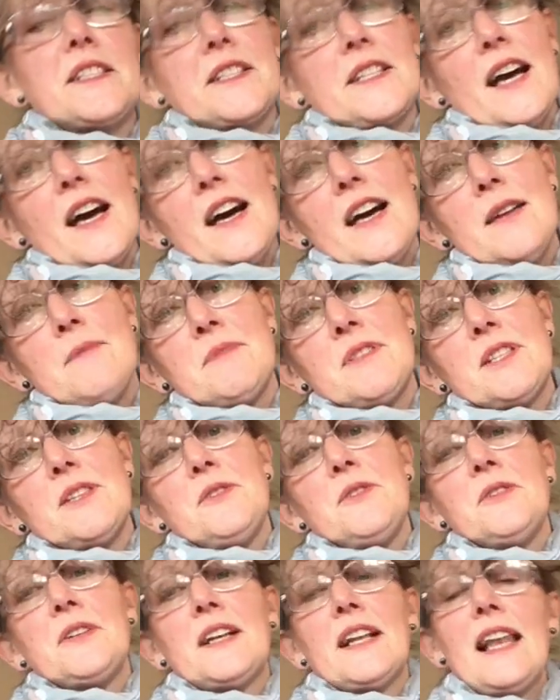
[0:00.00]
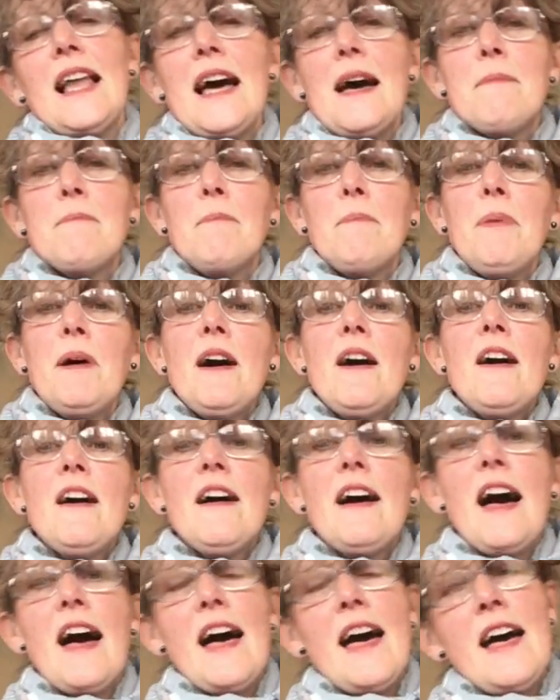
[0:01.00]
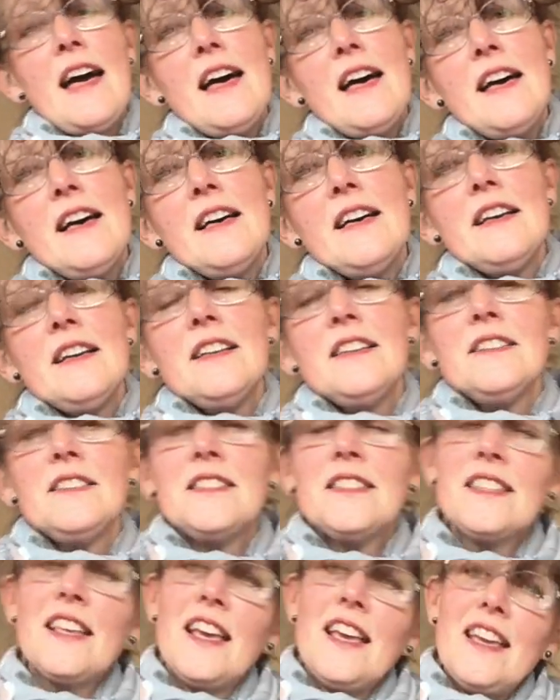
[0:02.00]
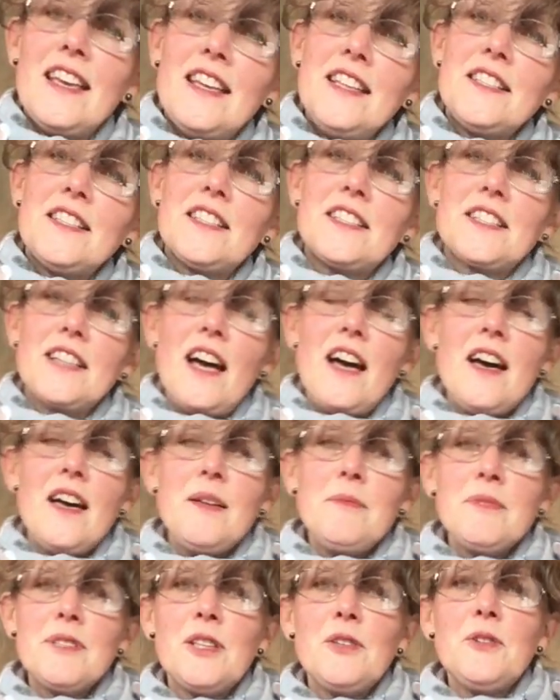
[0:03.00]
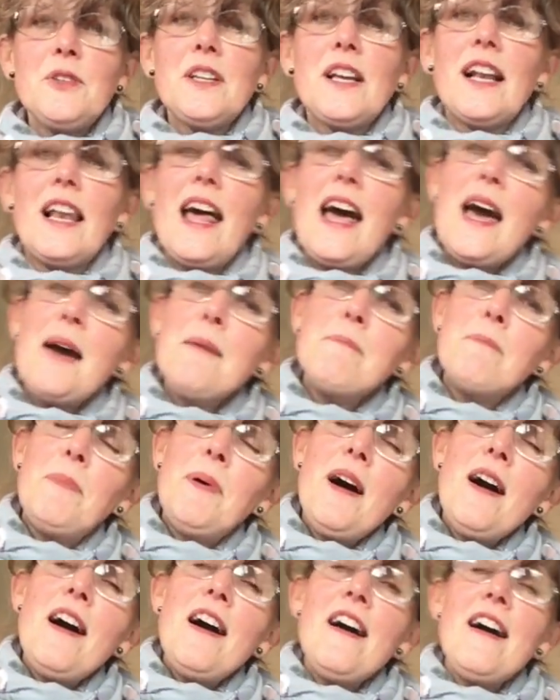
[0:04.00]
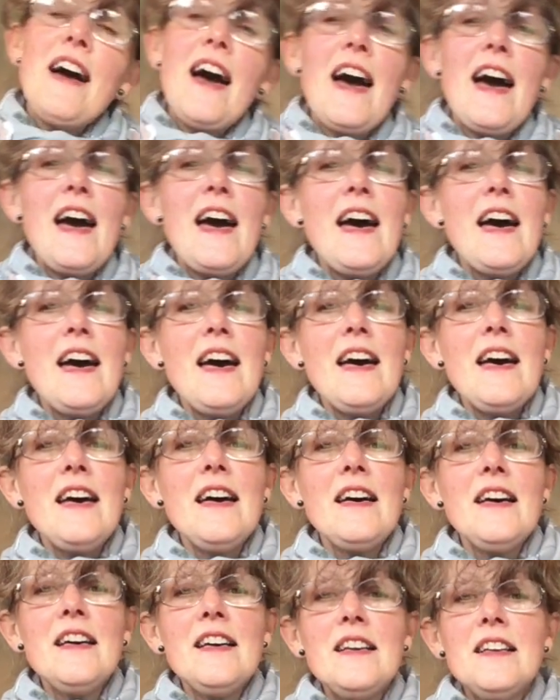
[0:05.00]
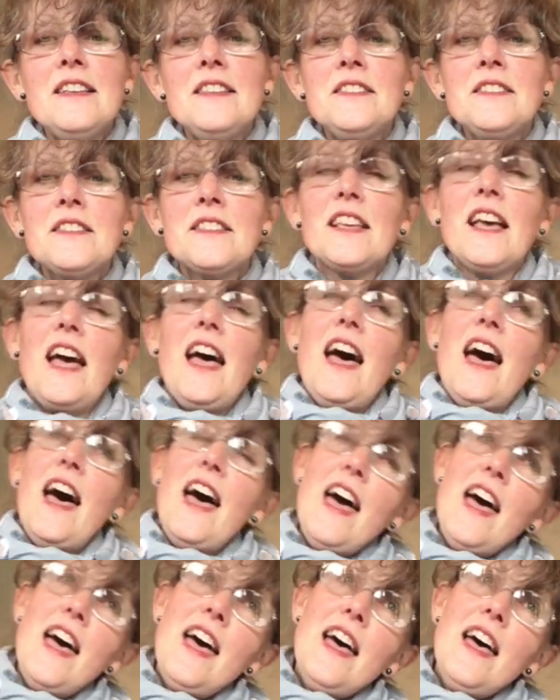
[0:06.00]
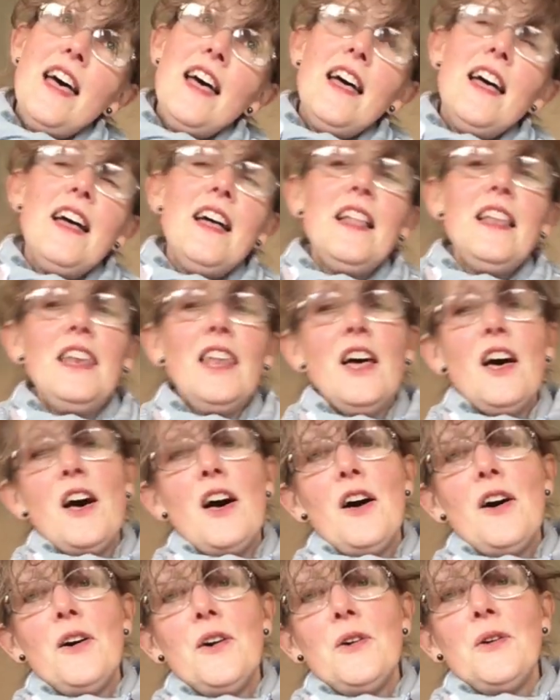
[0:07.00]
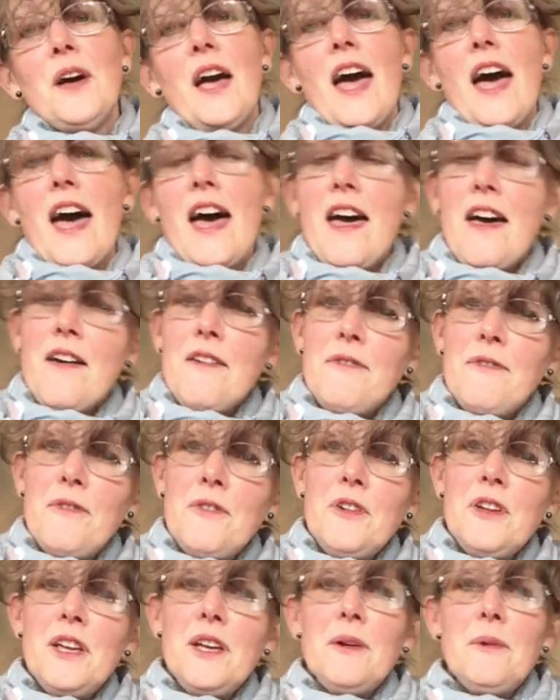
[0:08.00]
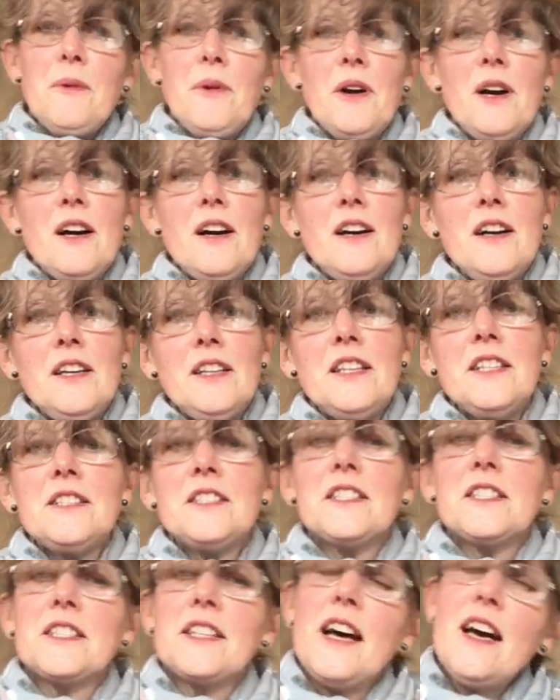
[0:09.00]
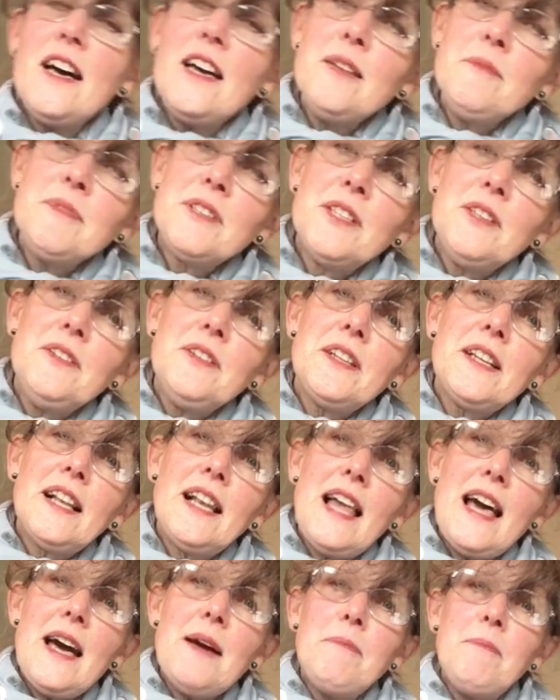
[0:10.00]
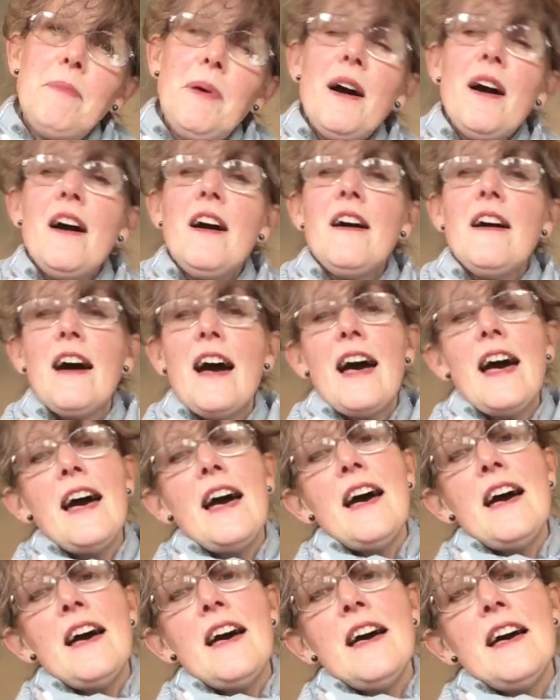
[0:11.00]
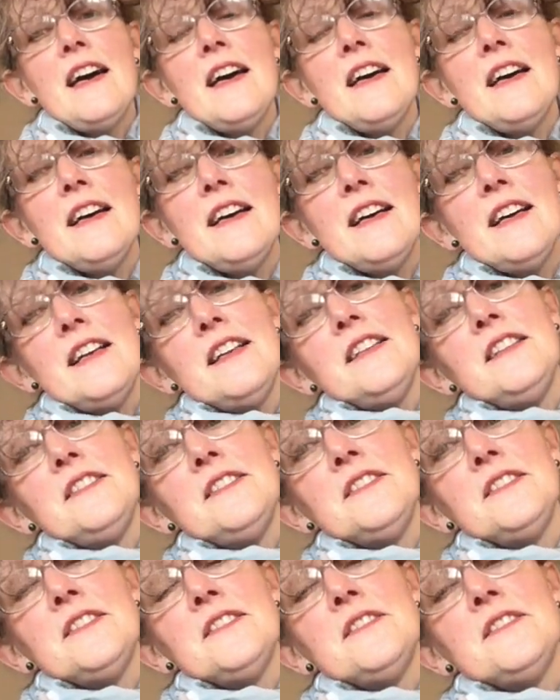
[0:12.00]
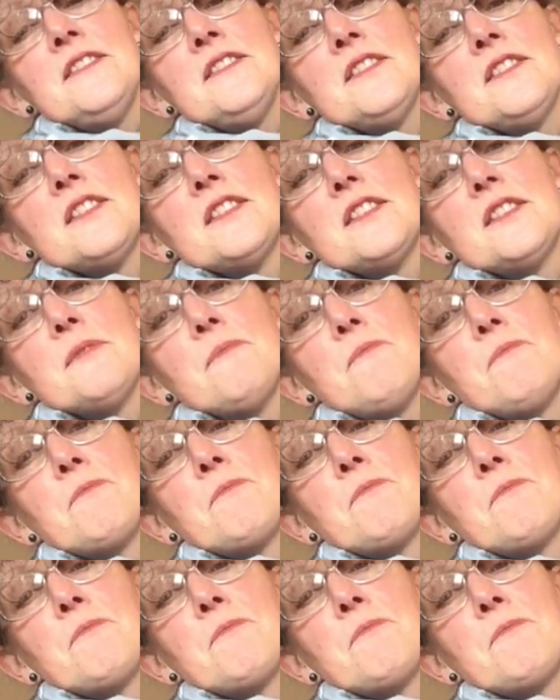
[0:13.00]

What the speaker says: time to clap our hands. It's time to clap our hands. Hello everyone, it's time to clap our hands.